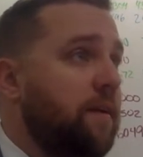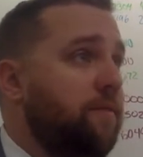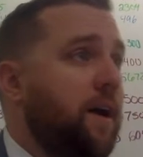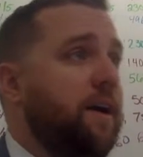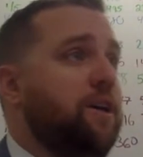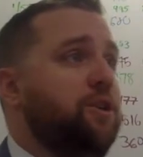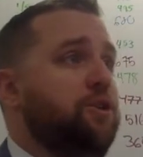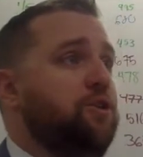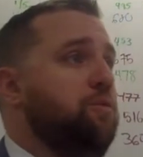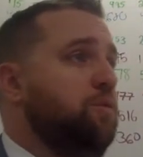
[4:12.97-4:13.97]
In fact,
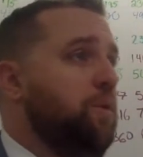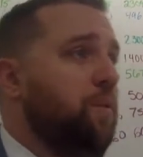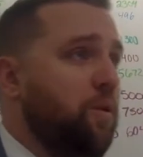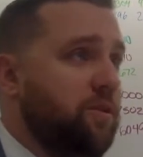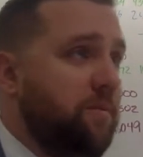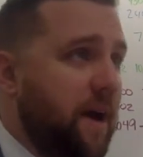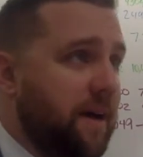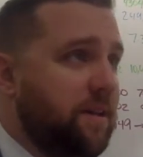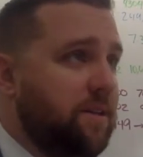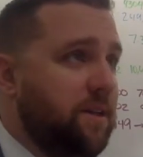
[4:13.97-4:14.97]
Consumer Reports
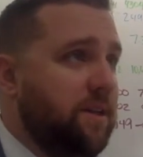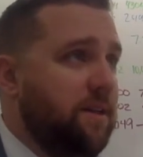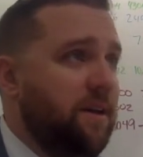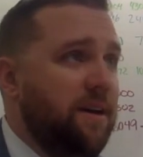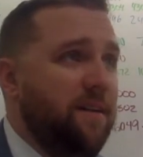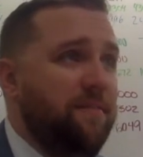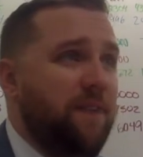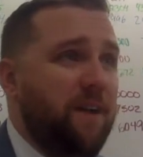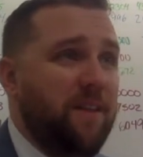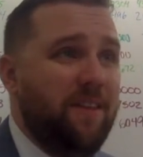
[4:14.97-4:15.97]
magazine
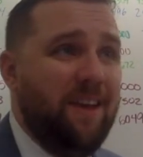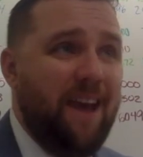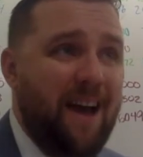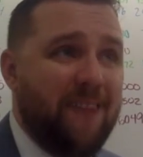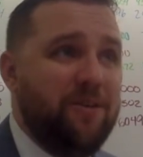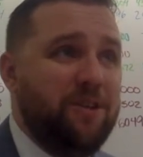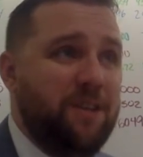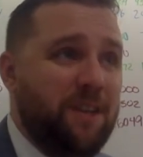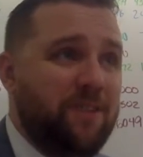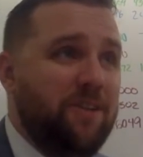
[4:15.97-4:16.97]
found that the average
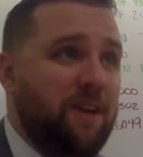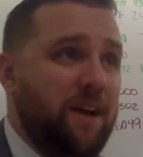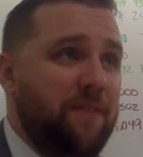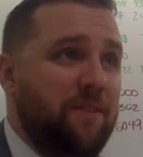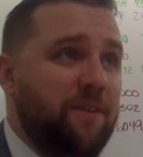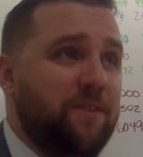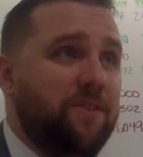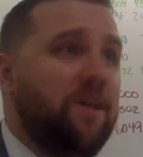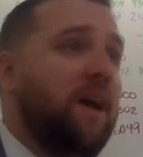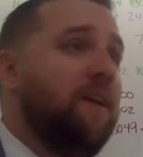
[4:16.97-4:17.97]
kitchen knife is
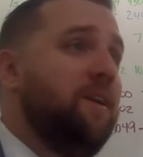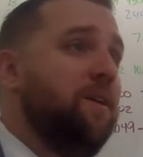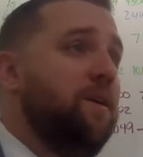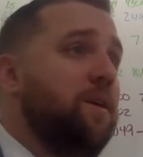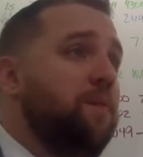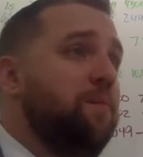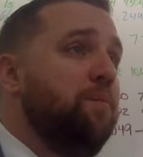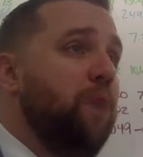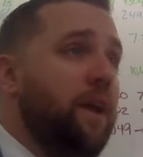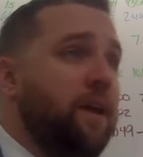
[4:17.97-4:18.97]
designed to
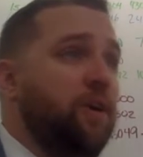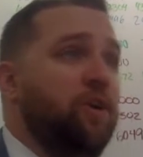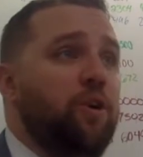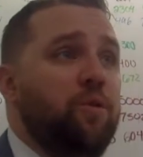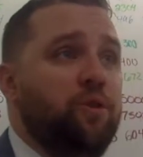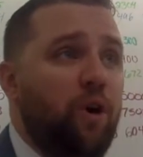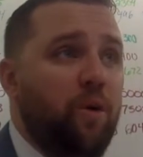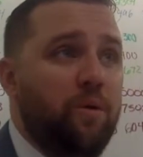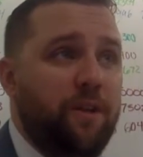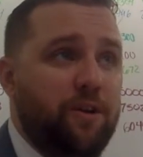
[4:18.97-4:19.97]
break or go
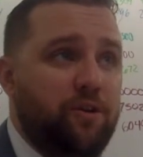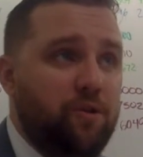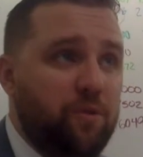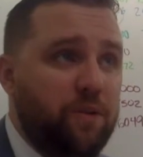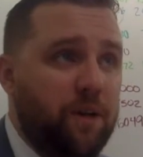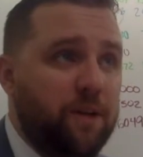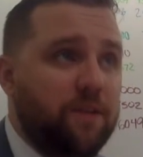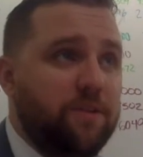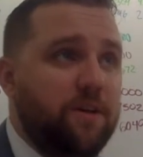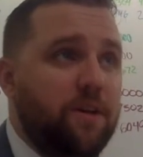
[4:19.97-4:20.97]
dull within 2
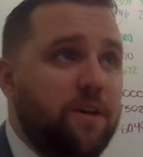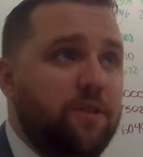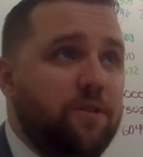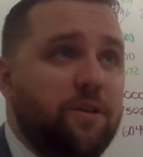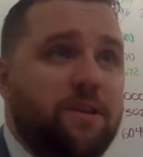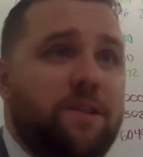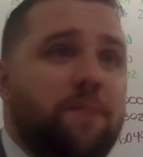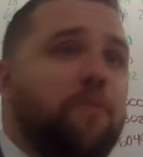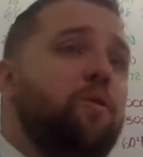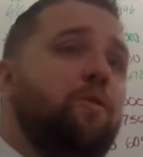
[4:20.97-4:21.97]
years. So the
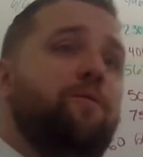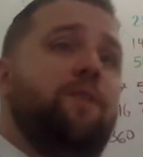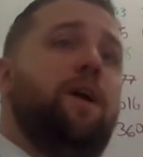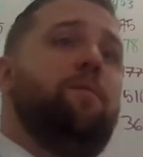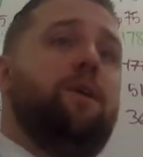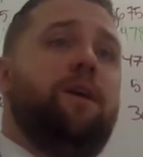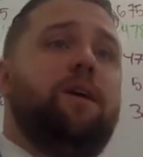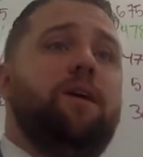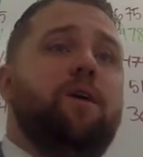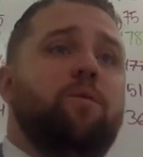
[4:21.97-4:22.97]
typical
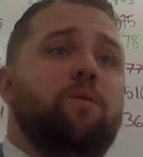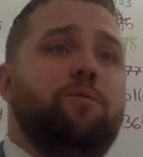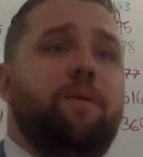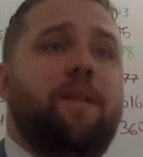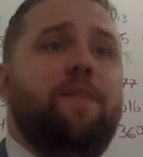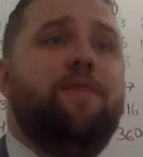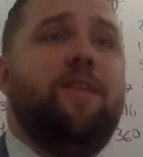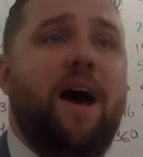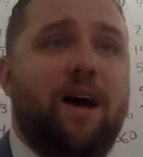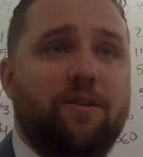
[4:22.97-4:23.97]
family will spend
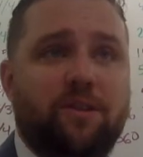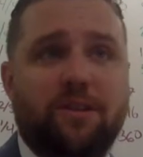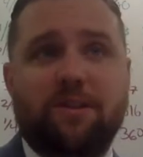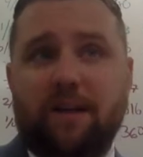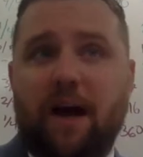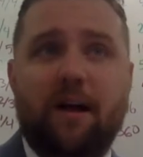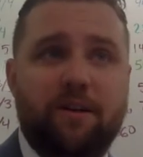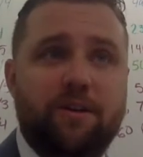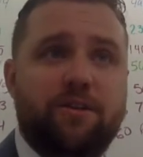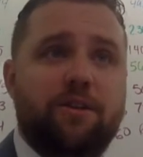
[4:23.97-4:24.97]
thousands of
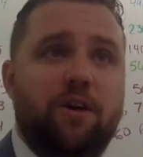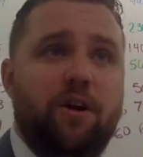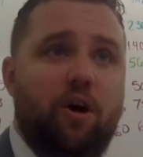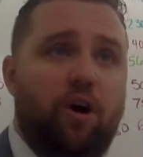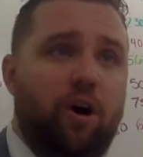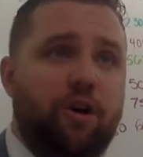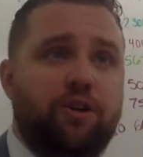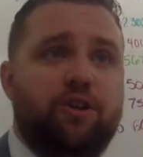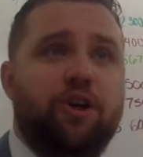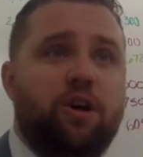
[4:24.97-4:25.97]
dollars
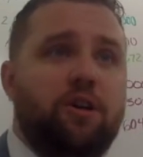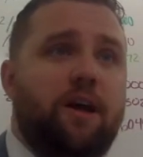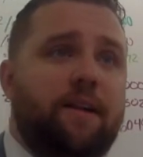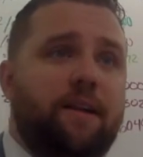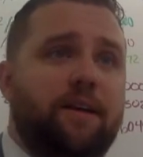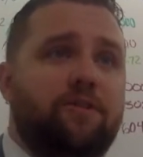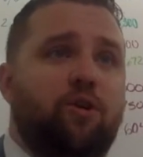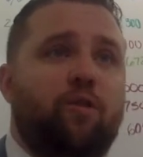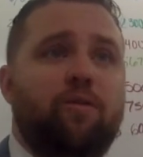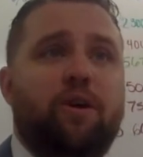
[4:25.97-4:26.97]
on junk like this
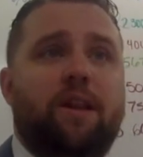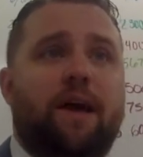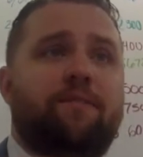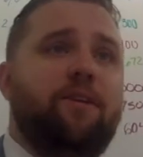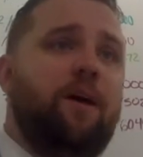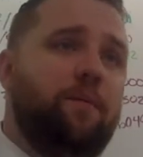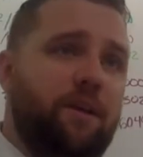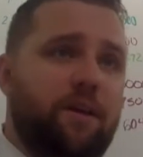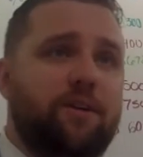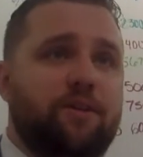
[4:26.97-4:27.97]
over a lifetime
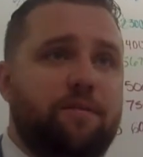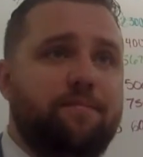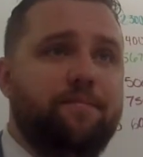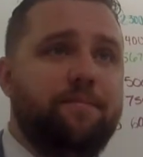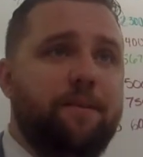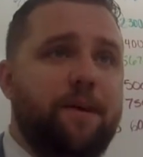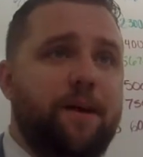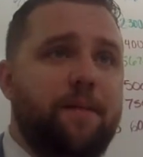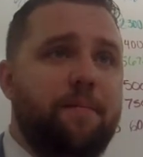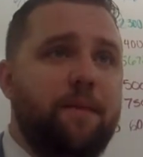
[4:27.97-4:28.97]
in the kitchen.
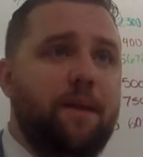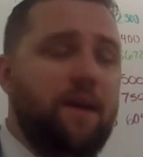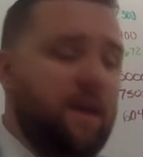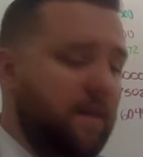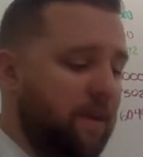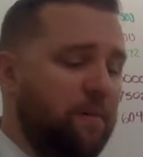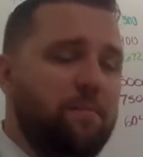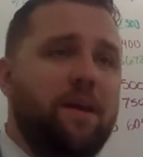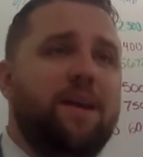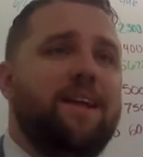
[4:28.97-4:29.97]
Okay? And there are
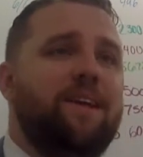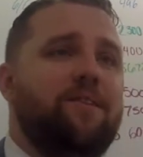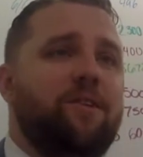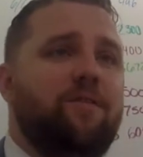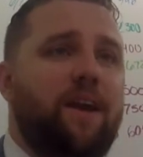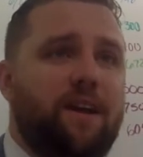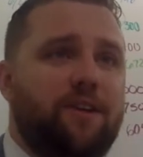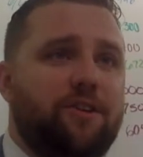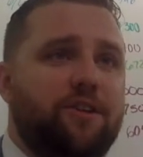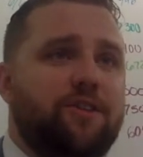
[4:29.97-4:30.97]
many
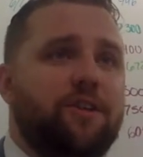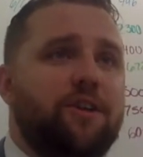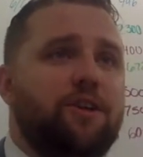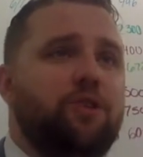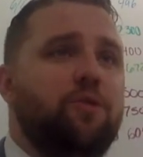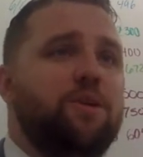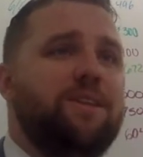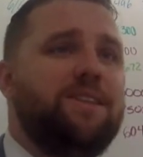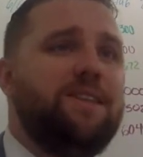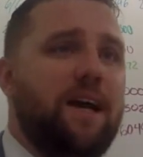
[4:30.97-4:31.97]
disadvantages to a
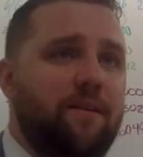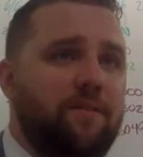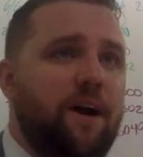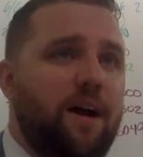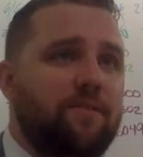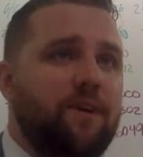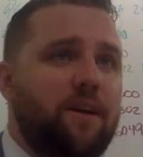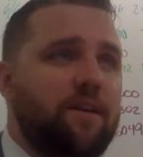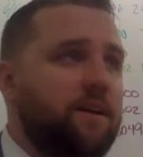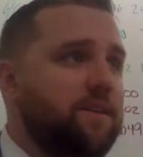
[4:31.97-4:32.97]
set of knives
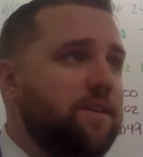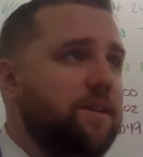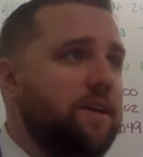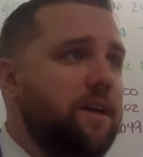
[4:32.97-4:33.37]
like this.